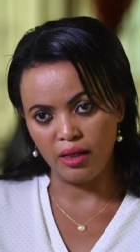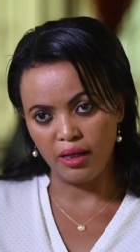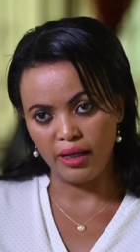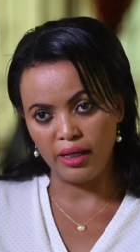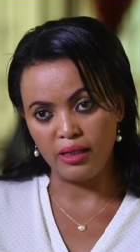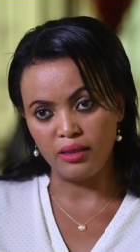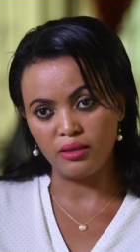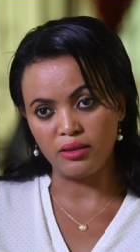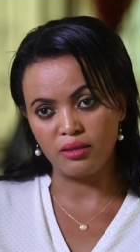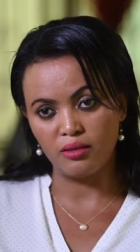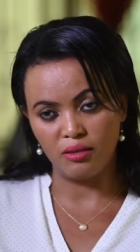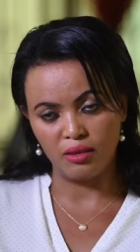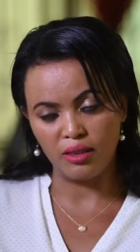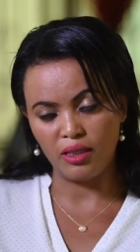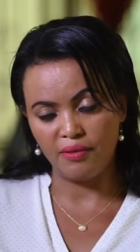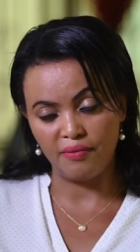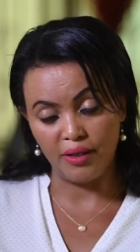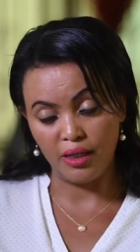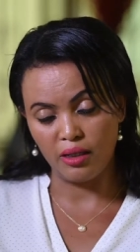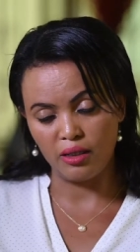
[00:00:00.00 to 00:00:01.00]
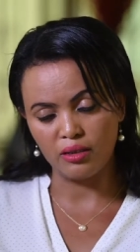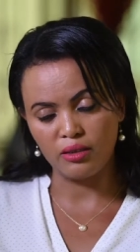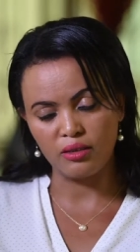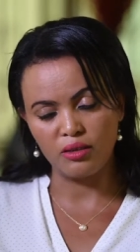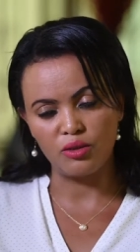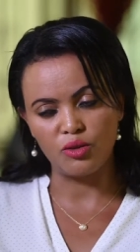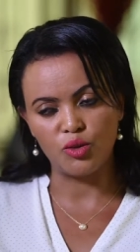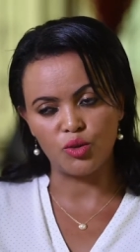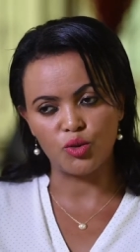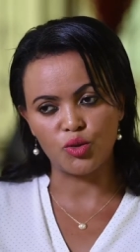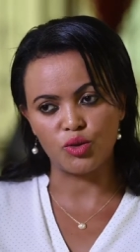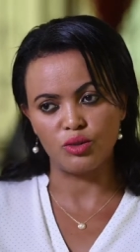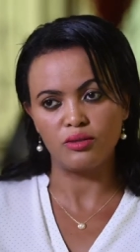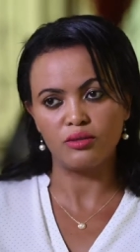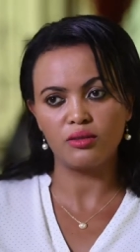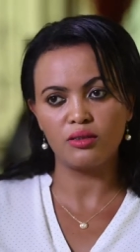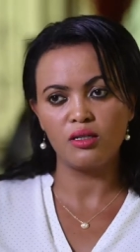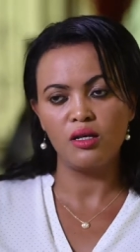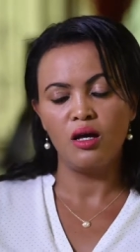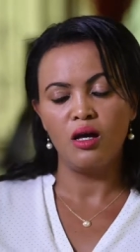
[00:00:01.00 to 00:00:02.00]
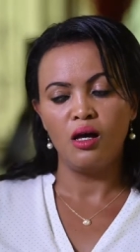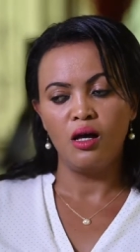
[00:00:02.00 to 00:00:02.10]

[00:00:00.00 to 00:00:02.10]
in giving institutions.